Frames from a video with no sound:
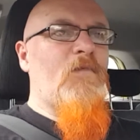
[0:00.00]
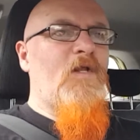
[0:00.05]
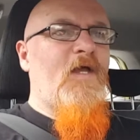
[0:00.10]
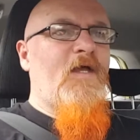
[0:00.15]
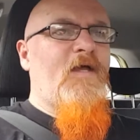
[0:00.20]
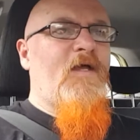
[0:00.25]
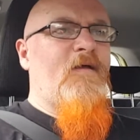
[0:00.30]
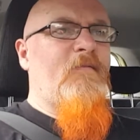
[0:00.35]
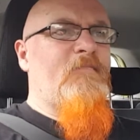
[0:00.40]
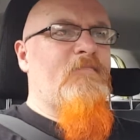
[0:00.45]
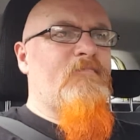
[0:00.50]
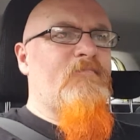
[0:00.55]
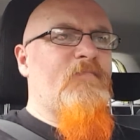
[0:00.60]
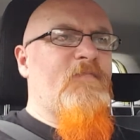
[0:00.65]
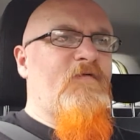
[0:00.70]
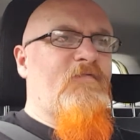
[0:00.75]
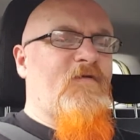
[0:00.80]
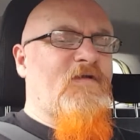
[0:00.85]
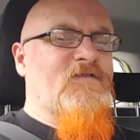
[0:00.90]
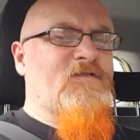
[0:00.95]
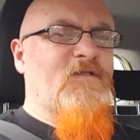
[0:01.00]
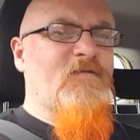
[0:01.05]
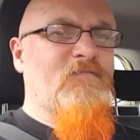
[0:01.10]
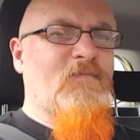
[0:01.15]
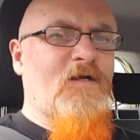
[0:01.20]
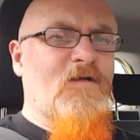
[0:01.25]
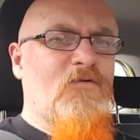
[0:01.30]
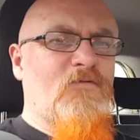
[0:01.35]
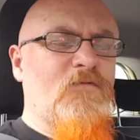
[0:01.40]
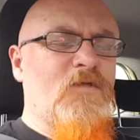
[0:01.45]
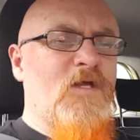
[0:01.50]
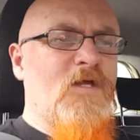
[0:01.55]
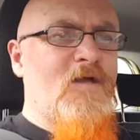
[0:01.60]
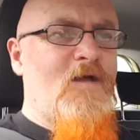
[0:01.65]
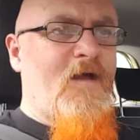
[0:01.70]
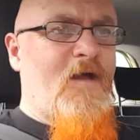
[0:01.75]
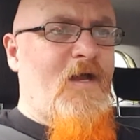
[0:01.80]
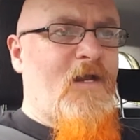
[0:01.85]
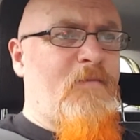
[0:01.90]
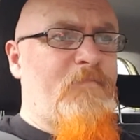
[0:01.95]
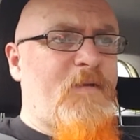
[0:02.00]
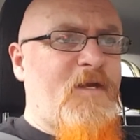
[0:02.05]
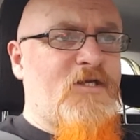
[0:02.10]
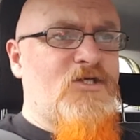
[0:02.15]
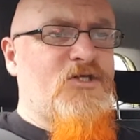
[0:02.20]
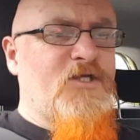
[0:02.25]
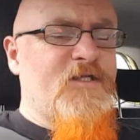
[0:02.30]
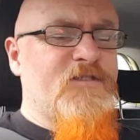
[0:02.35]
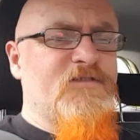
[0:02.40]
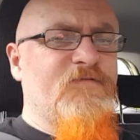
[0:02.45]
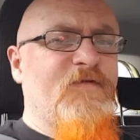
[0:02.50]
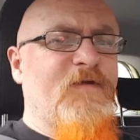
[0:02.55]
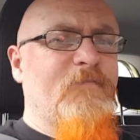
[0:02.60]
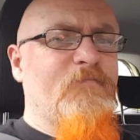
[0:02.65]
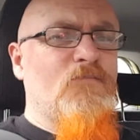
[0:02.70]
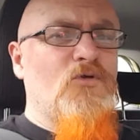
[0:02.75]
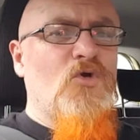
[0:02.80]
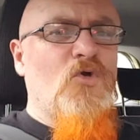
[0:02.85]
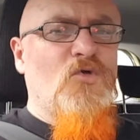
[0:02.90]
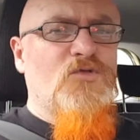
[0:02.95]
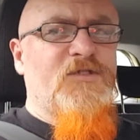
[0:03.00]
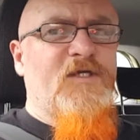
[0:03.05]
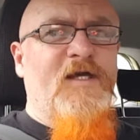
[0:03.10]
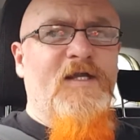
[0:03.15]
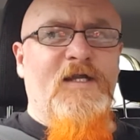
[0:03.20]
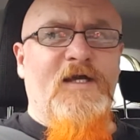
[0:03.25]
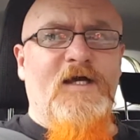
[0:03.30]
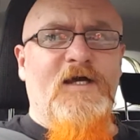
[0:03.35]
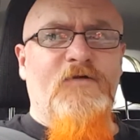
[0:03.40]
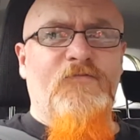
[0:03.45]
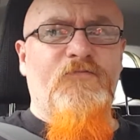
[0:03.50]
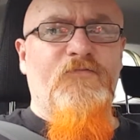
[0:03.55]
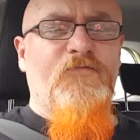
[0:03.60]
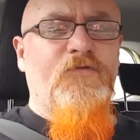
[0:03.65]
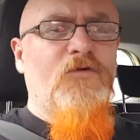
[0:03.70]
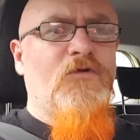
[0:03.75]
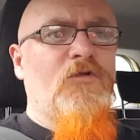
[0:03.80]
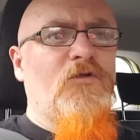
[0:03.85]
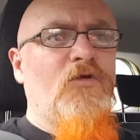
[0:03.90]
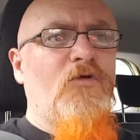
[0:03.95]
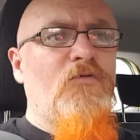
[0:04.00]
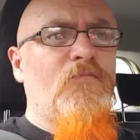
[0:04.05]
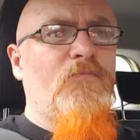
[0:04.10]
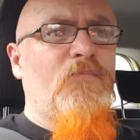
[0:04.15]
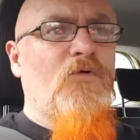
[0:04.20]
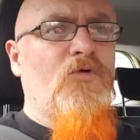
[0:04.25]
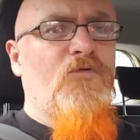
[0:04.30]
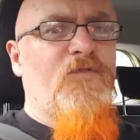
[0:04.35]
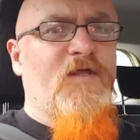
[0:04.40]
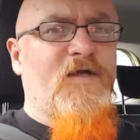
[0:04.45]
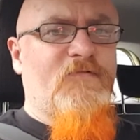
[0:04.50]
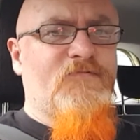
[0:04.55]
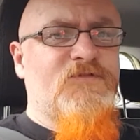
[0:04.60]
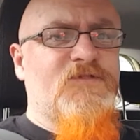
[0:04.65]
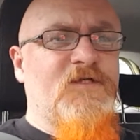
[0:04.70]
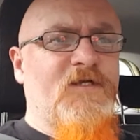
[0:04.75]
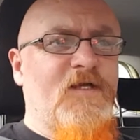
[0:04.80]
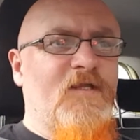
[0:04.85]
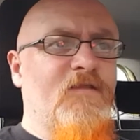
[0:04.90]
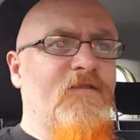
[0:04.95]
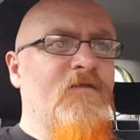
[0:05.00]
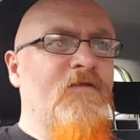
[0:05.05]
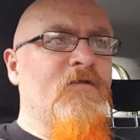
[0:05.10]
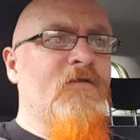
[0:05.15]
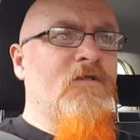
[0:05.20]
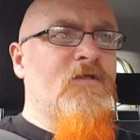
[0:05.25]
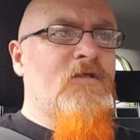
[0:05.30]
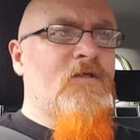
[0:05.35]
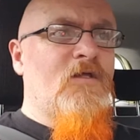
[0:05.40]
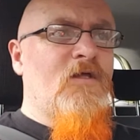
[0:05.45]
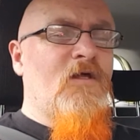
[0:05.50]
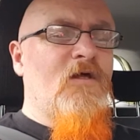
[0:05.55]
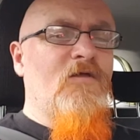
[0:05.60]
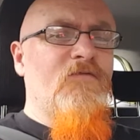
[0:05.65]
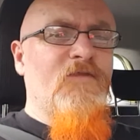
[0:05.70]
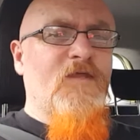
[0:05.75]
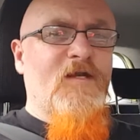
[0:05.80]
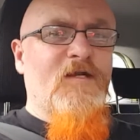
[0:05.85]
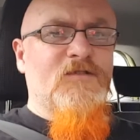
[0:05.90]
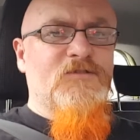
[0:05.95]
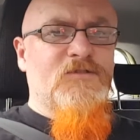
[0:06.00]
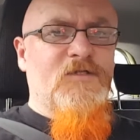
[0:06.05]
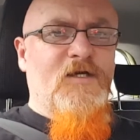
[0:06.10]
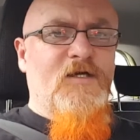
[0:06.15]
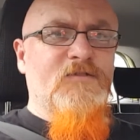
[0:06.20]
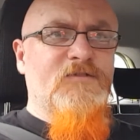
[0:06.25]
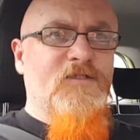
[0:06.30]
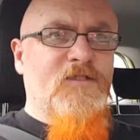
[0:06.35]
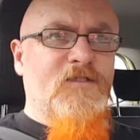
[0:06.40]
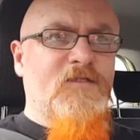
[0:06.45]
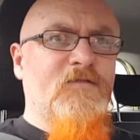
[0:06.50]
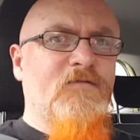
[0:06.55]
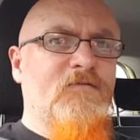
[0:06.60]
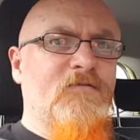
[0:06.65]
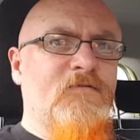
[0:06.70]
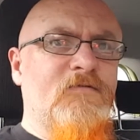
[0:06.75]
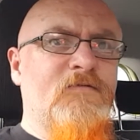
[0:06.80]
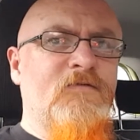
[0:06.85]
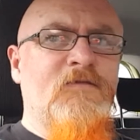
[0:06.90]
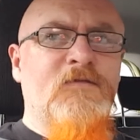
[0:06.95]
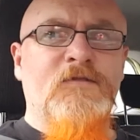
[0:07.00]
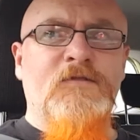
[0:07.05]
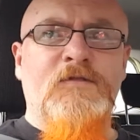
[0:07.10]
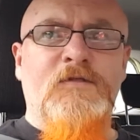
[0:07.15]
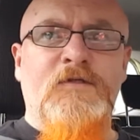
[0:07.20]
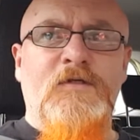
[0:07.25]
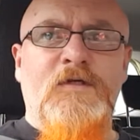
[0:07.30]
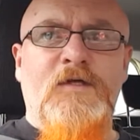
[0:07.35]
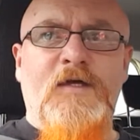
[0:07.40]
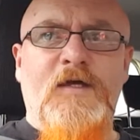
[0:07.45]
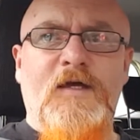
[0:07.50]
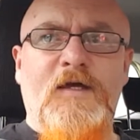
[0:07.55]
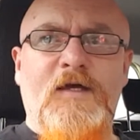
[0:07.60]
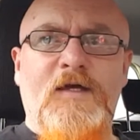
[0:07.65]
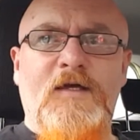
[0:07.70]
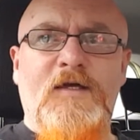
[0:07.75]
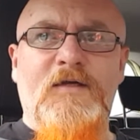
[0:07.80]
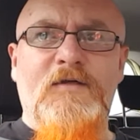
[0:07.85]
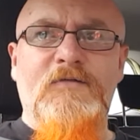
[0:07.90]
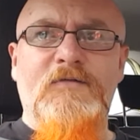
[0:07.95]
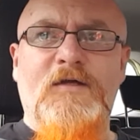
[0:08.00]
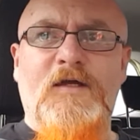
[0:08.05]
In fact, I had a big sheet of it, cut it in half, glued both halves together, and then I started, I